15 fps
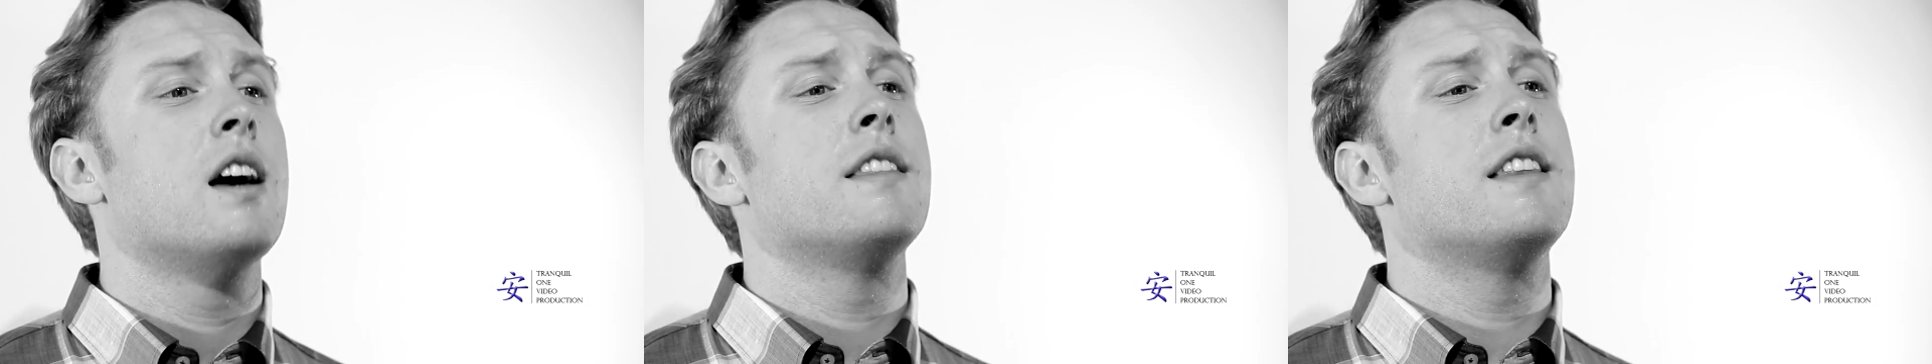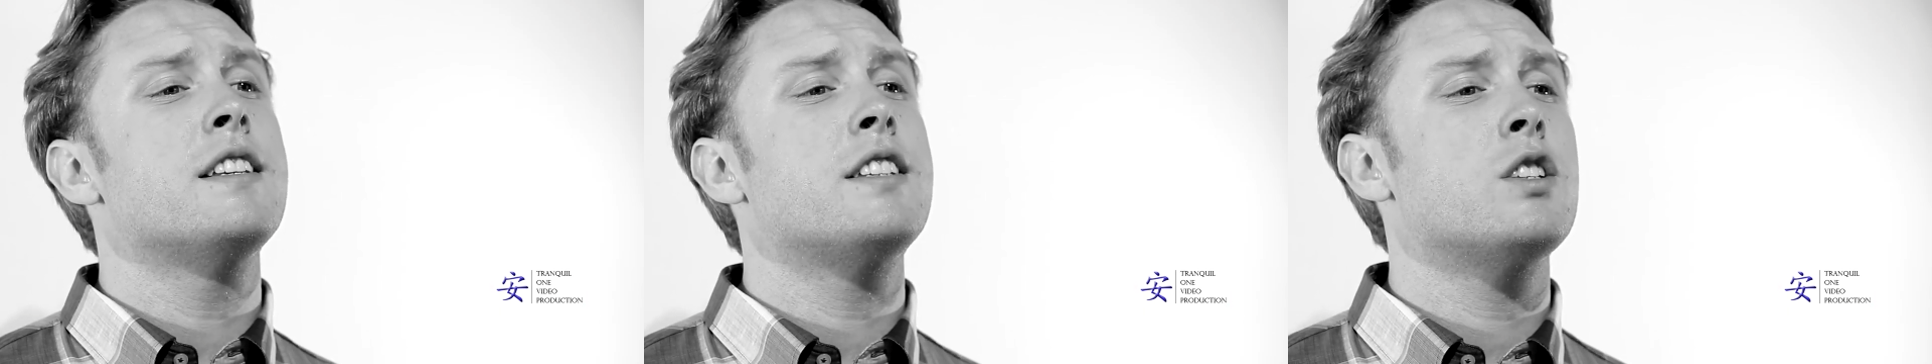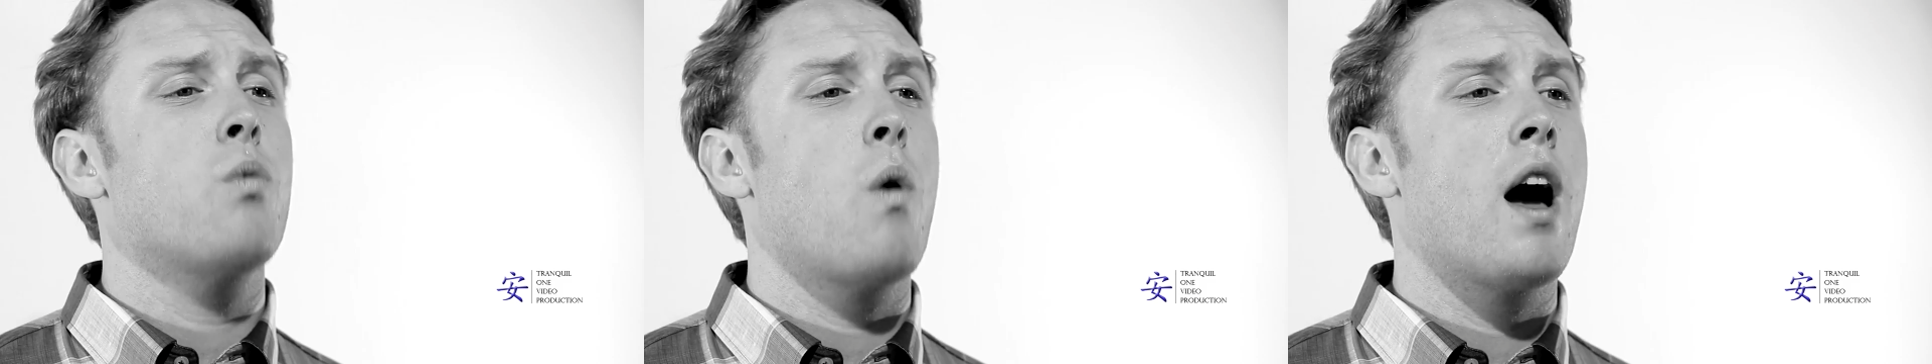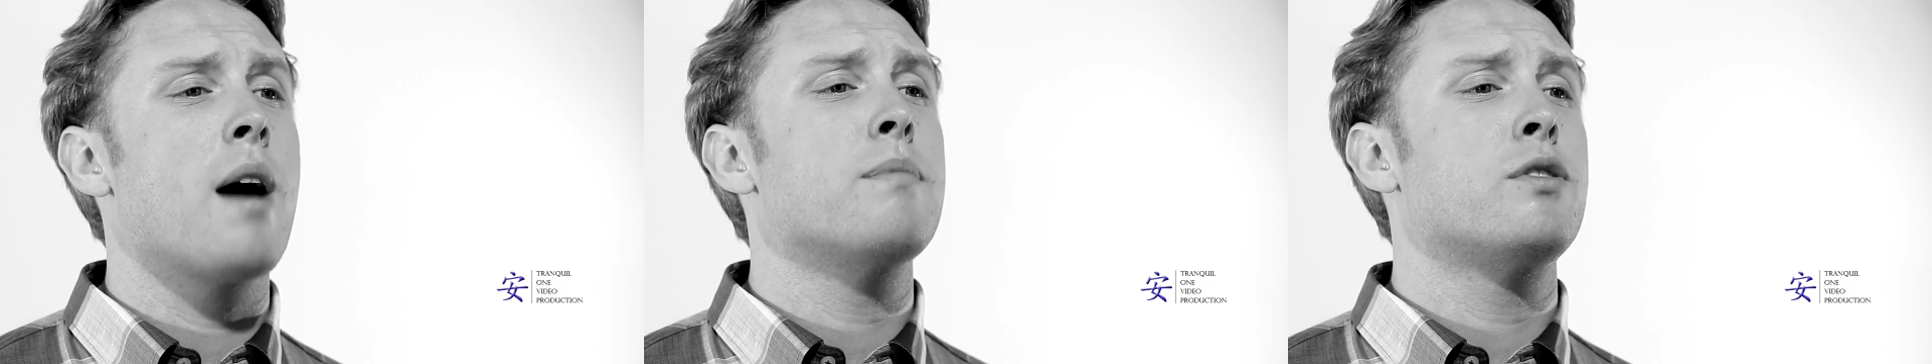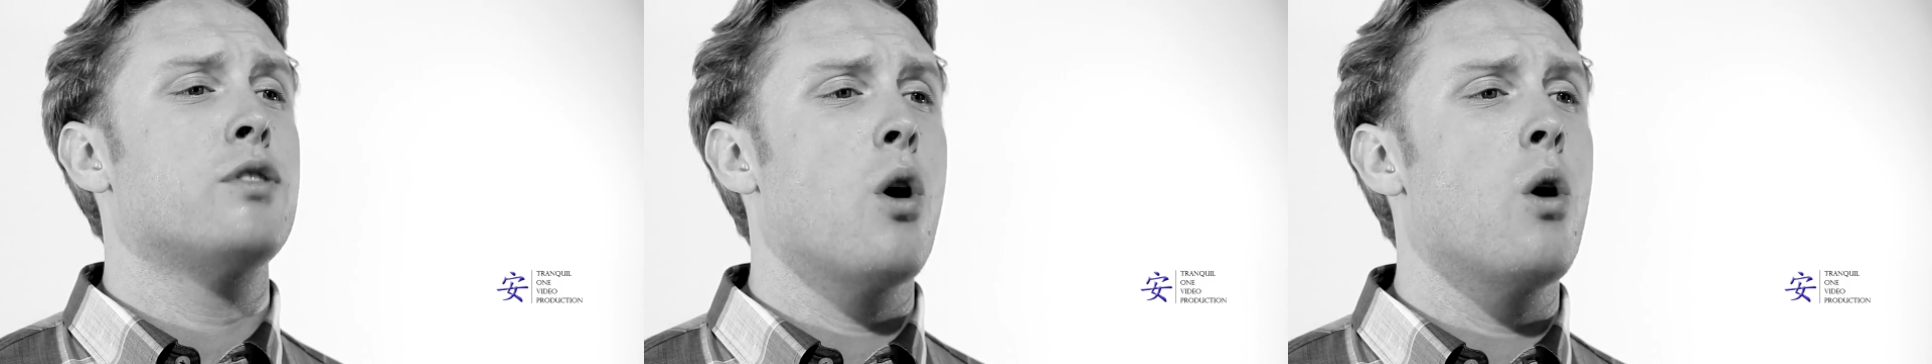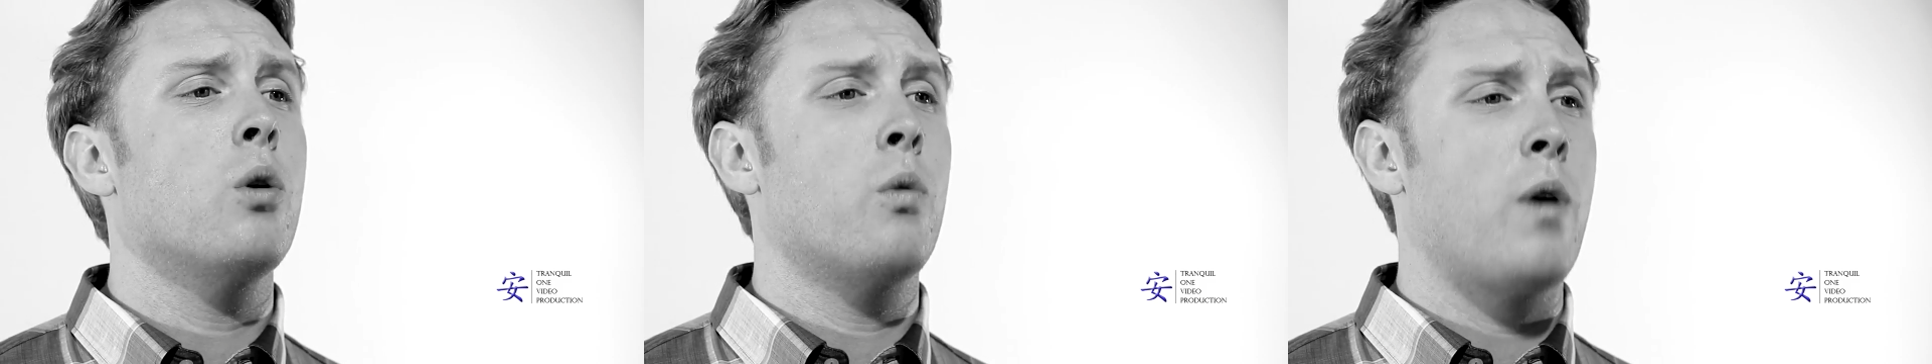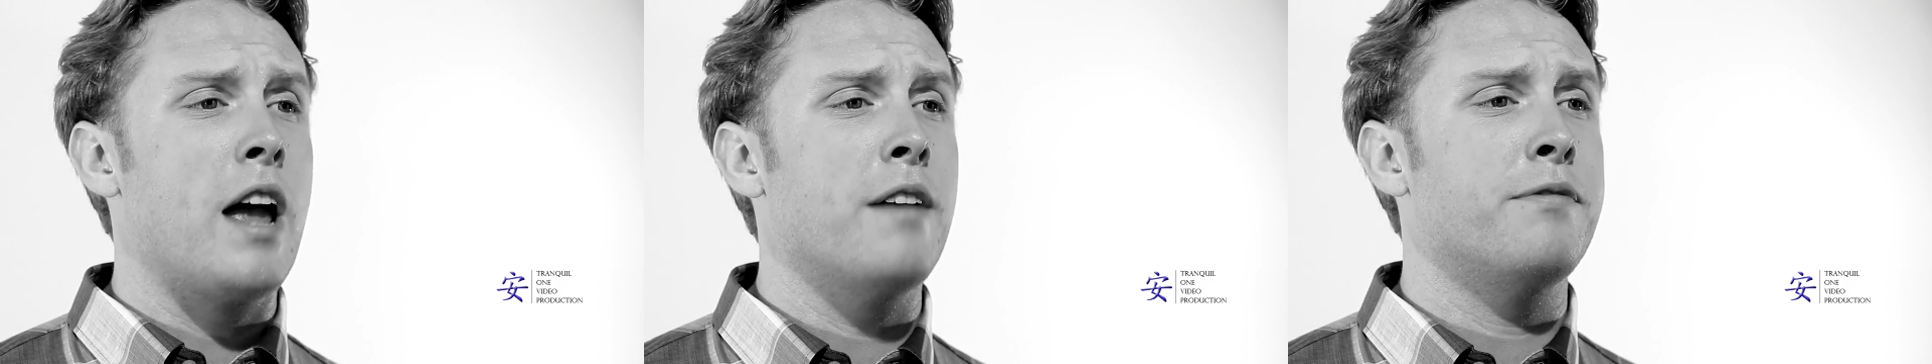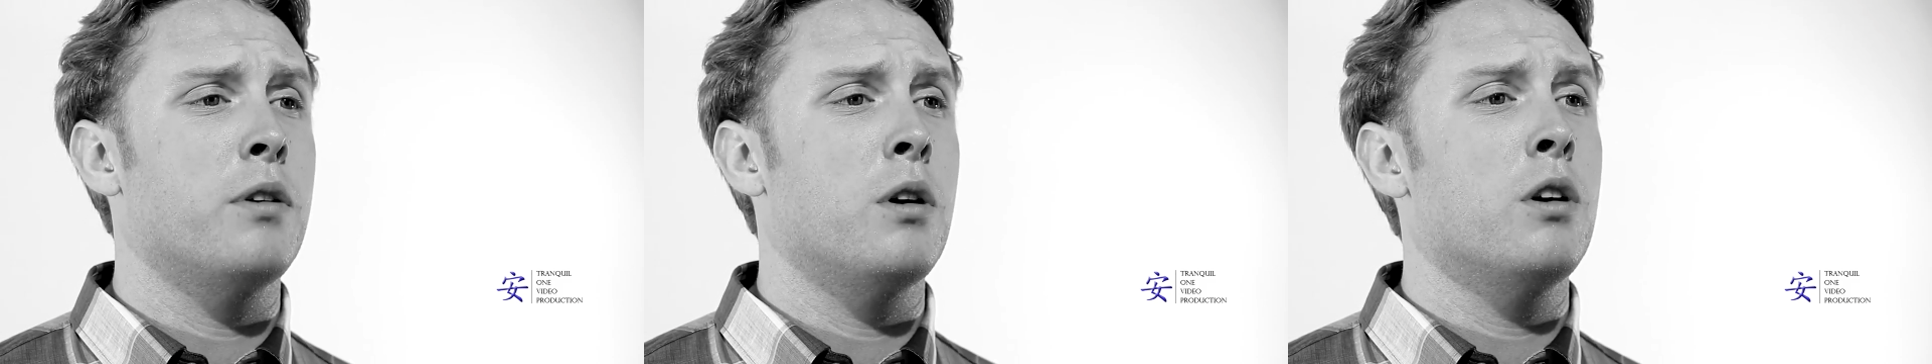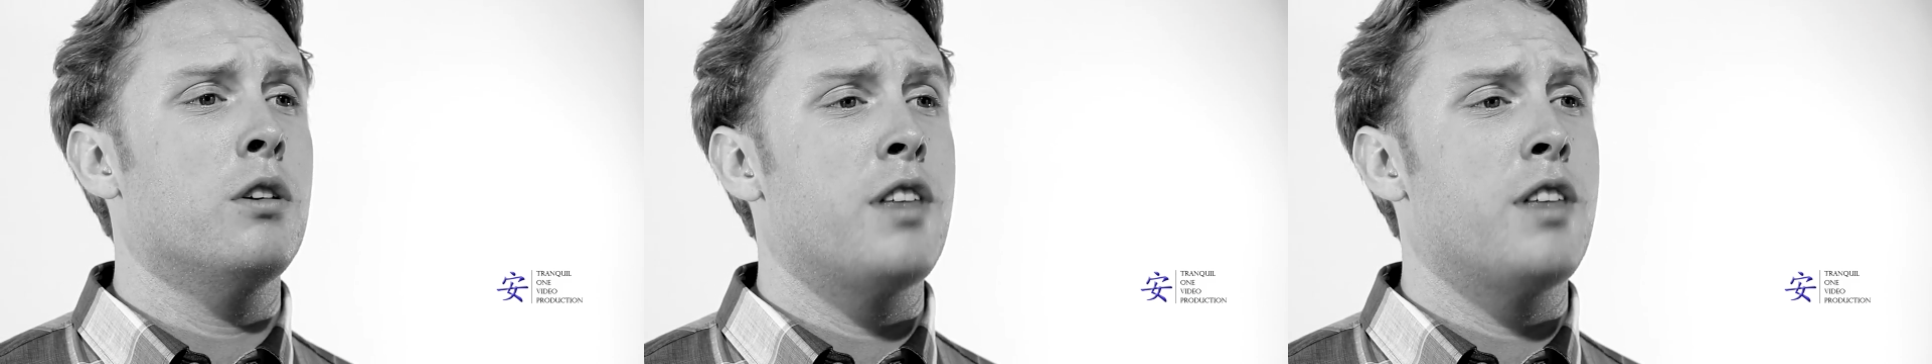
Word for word: This is why I'm so grateful